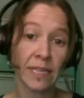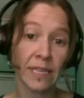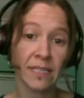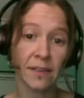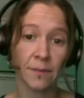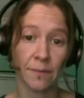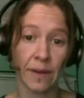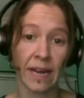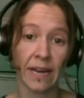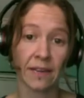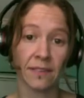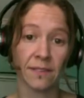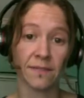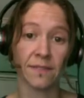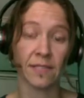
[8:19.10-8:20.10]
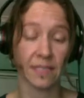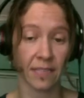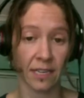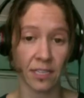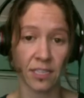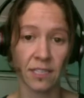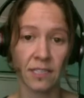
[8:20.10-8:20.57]
recent round of
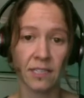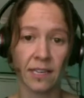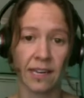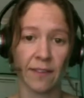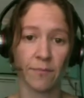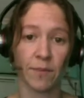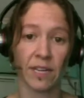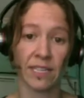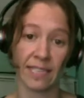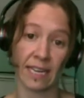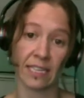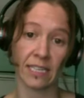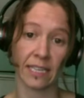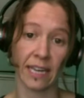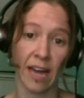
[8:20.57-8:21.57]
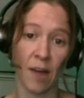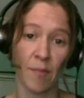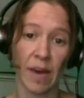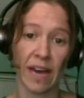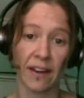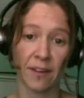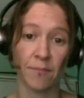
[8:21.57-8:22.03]
discussions, the government has actually
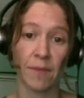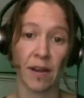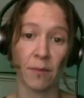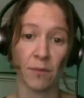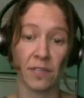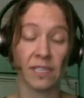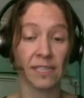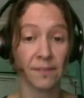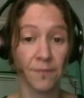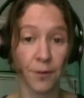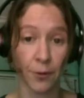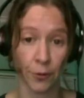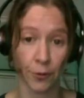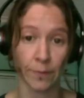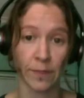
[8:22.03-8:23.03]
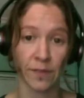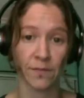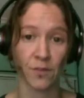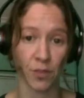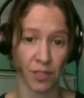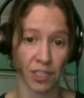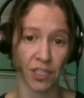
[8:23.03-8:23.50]
come out and met with different groups of
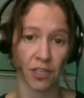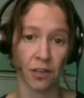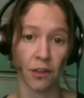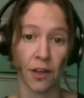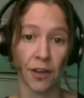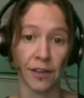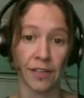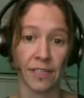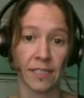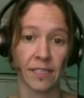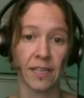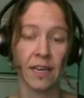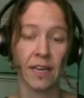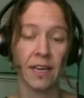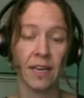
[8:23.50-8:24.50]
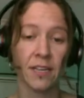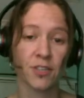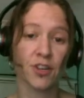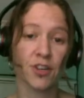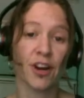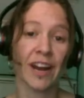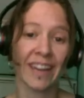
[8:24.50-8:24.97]
traditional owners,
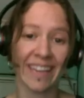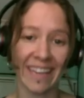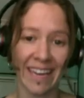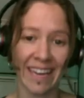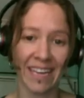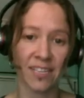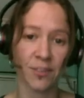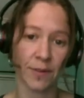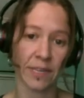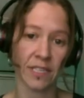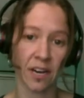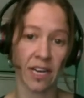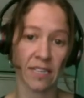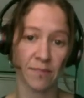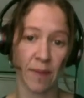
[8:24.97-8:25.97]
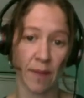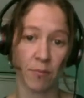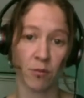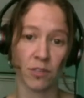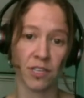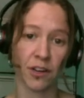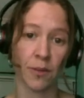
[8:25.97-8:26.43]
trying again to entice
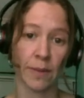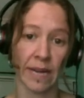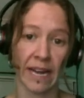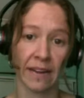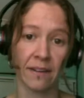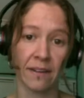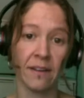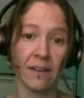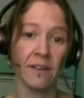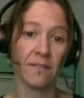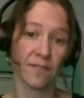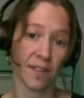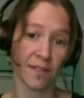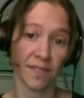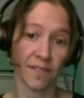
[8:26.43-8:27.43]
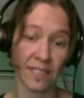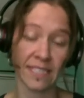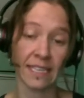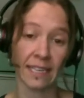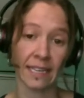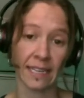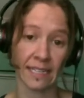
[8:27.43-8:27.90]
people to nominate for the
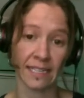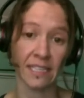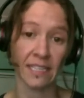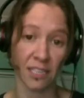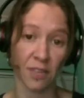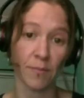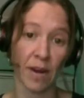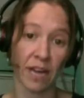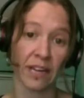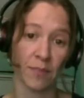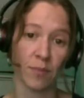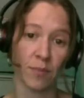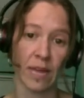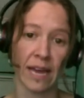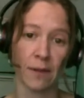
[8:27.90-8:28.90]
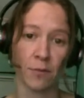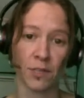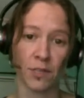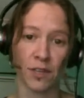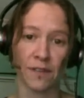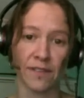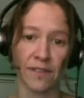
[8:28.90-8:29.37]
facility since the Muckaty plan
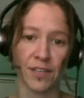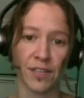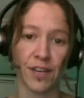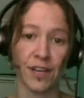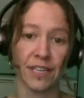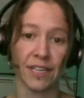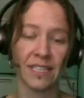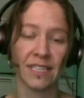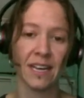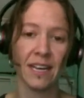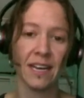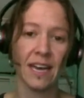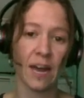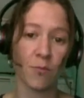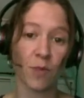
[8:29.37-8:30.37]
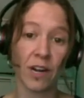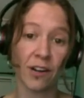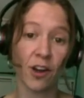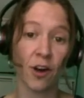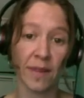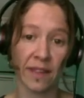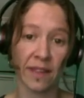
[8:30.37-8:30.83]
was overturned. And
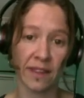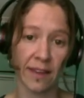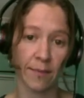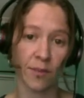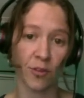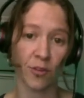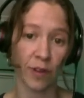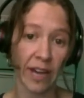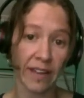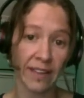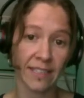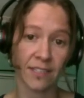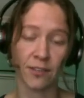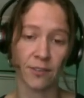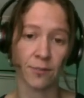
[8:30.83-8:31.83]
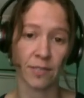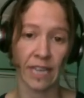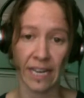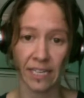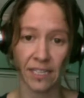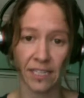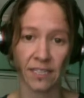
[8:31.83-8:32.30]
one common theme throughout these
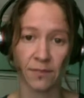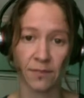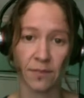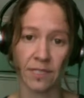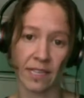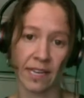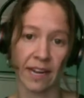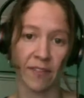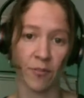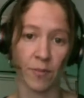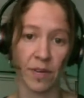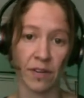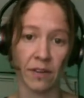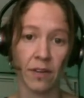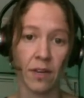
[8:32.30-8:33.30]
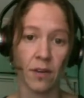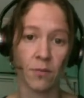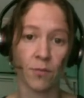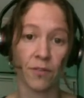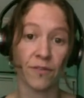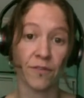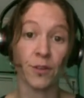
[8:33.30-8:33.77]
consultations was the government
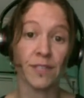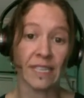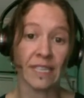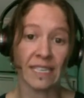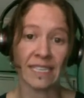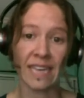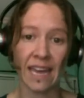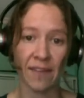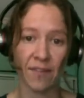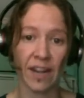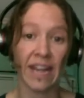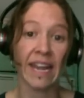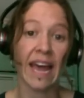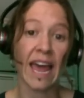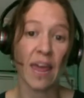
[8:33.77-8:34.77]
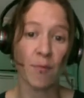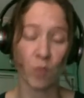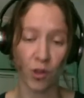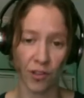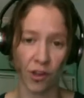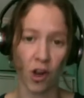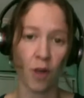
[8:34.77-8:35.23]
refusing to even name
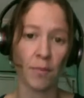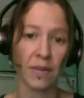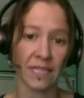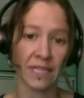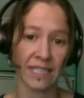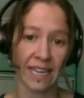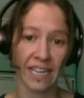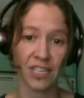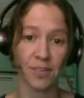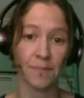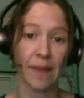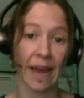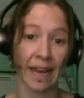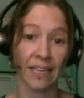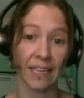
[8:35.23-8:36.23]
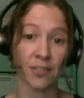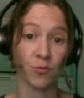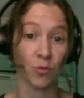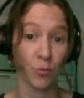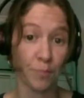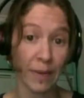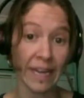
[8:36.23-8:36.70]
what the compensation package
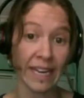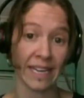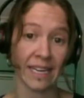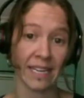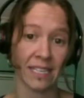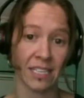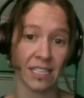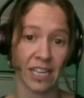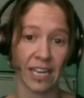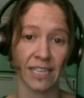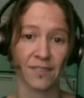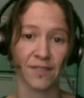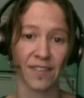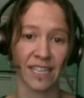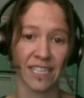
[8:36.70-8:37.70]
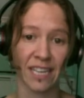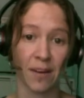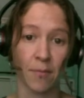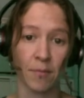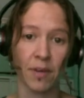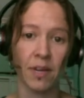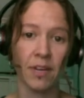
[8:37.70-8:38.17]
would be in exchange for the
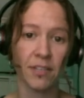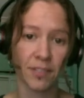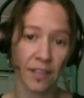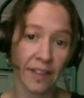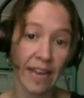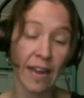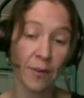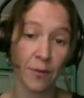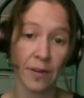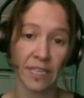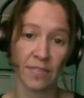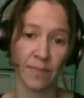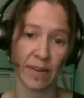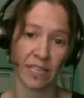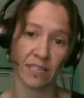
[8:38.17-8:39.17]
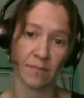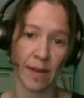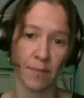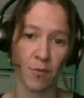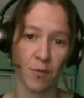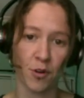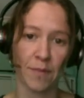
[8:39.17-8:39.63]
dump. So they were expecting
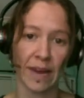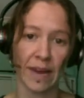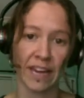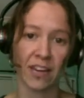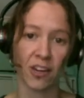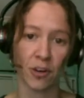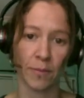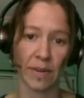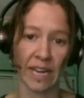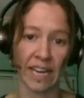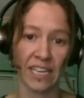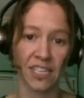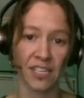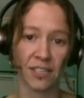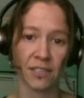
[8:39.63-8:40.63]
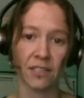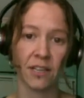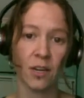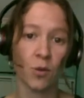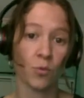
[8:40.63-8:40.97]
people to make a nomination